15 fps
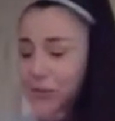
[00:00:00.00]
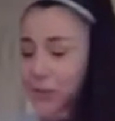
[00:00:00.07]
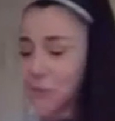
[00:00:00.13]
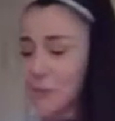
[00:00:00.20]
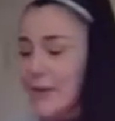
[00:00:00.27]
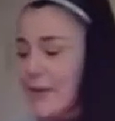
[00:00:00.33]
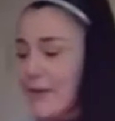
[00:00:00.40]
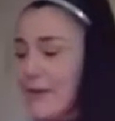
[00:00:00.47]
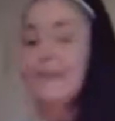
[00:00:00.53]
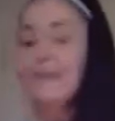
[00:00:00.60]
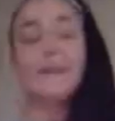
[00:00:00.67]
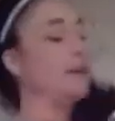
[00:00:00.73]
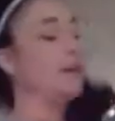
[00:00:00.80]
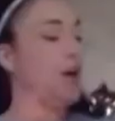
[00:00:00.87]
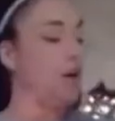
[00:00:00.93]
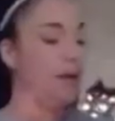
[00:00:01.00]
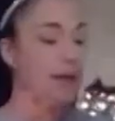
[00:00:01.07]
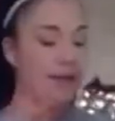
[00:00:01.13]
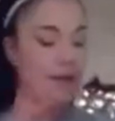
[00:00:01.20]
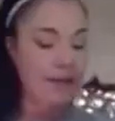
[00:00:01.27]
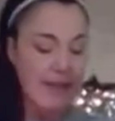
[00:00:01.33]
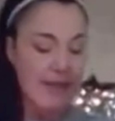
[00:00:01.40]
So we are going to get going
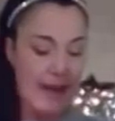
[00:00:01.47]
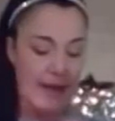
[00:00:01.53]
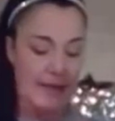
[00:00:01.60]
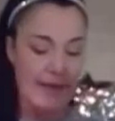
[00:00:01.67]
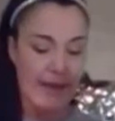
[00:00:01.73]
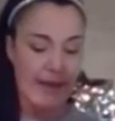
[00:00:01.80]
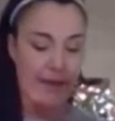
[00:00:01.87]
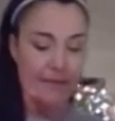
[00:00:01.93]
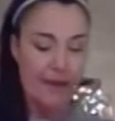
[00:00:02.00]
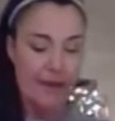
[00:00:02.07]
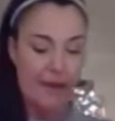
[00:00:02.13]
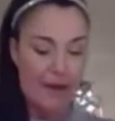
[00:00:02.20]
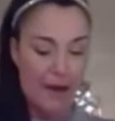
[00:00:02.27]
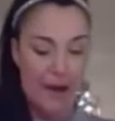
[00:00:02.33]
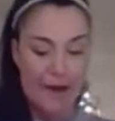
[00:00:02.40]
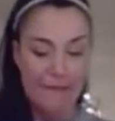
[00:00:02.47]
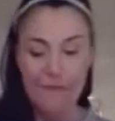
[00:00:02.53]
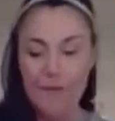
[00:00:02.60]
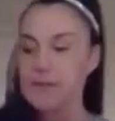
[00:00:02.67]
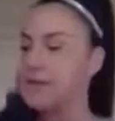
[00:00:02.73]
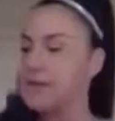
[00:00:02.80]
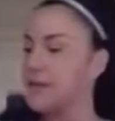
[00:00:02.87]
on this cocktail.
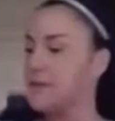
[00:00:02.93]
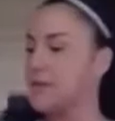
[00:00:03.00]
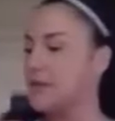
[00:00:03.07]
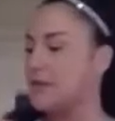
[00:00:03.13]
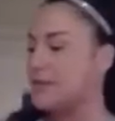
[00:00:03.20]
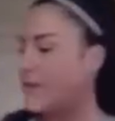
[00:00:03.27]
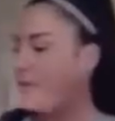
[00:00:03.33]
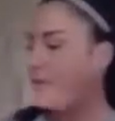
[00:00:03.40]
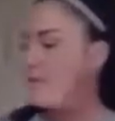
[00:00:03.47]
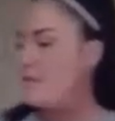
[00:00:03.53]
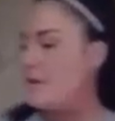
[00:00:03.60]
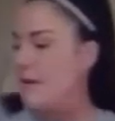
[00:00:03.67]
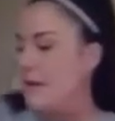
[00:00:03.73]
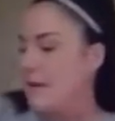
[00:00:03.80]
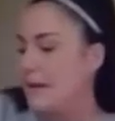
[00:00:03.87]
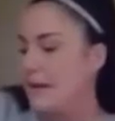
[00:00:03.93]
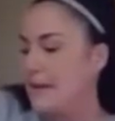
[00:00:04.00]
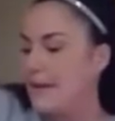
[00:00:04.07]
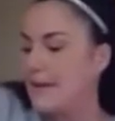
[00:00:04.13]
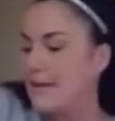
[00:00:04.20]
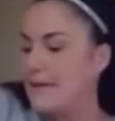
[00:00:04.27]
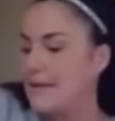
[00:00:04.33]
First thing I'm going to do
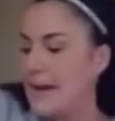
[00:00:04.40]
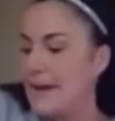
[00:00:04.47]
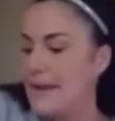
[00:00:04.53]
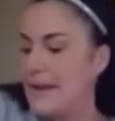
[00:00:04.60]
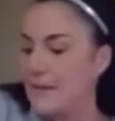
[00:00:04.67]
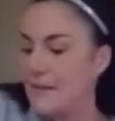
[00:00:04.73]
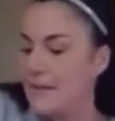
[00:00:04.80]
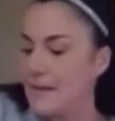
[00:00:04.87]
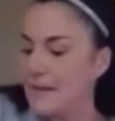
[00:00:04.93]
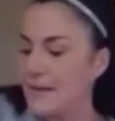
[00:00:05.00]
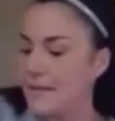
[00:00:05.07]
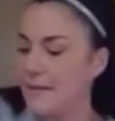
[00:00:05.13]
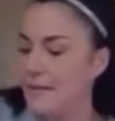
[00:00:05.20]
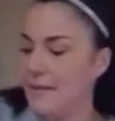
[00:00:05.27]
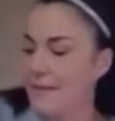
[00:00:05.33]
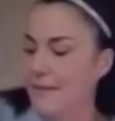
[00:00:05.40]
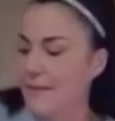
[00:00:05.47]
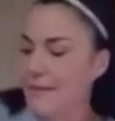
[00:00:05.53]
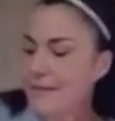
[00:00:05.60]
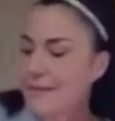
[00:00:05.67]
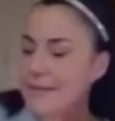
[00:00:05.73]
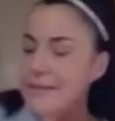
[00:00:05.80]
is I am going to
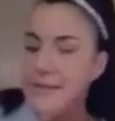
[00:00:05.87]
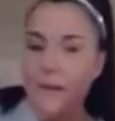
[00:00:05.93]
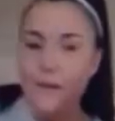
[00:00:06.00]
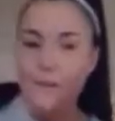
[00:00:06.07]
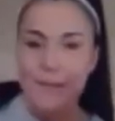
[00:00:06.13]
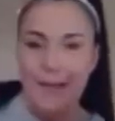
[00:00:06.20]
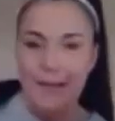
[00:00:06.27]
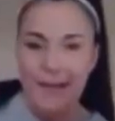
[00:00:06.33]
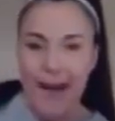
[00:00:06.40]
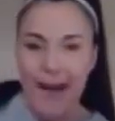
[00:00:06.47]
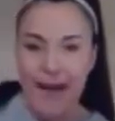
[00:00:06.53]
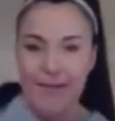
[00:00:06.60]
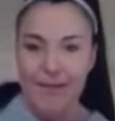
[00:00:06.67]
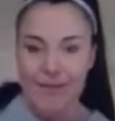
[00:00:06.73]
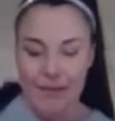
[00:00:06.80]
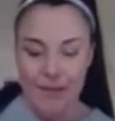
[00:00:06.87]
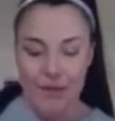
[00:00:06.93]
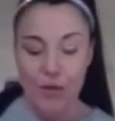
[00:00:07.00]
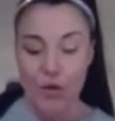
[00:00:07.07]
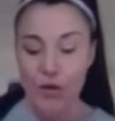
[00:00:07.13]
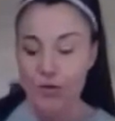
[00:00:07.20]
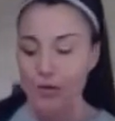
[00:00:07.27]
salt my glass. So
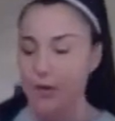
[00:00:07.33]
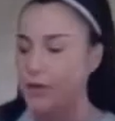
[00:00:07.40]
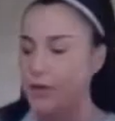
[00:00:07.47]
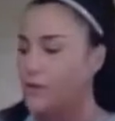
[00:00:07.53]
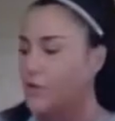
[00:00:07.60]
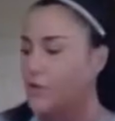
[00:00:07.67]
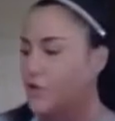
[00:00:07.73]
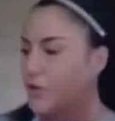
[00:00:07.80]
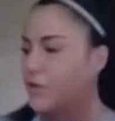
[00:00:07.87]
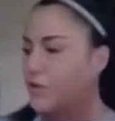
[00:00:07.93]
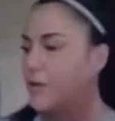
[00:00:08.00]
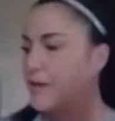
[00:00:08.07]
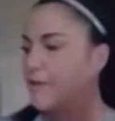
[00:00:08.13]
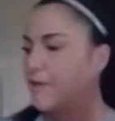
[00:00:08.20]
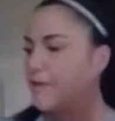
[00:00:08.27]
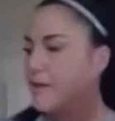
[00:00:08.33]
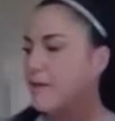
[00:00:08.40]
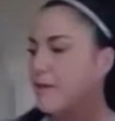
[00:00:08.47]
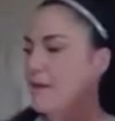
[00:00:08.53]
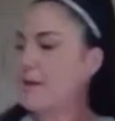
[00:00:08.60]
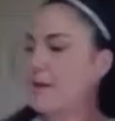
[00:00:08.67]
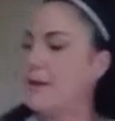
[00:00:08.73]
you can use 2
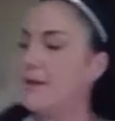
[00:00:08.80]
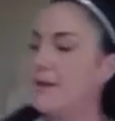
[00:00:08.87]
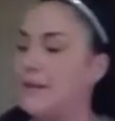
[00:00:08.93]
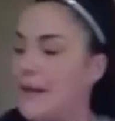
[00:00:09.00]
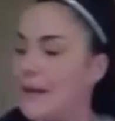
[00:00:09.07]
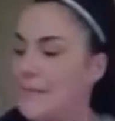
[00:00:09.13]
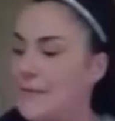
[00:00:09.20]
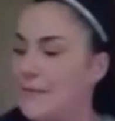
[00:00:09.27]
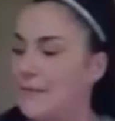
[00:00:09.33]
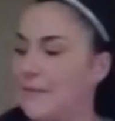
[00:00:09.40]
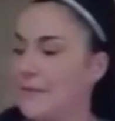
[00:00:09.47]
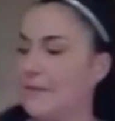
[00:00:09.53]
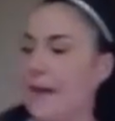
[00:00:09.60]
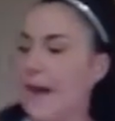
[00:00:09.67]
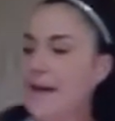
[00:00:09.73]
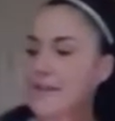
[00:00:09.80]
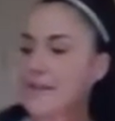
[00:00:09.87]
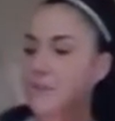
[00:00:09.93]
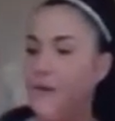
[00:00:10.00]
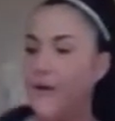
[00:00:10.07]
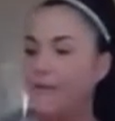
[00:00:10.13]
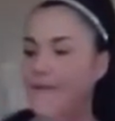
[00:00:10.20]
different types of
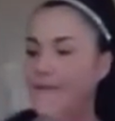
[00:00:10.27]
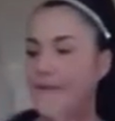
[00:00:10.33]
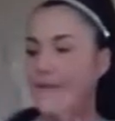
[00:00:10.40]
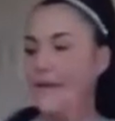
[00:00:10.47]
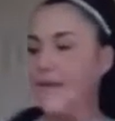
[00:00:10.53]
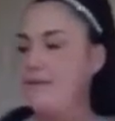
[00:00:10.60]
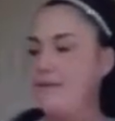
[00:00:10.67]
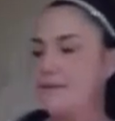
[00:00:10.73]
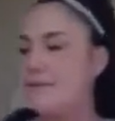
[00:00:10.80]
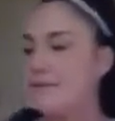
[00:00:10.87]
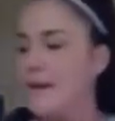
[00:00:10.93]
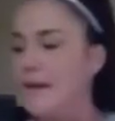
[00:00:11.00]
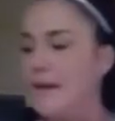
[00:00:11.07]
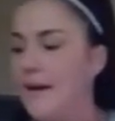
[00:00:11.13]
glassware for this.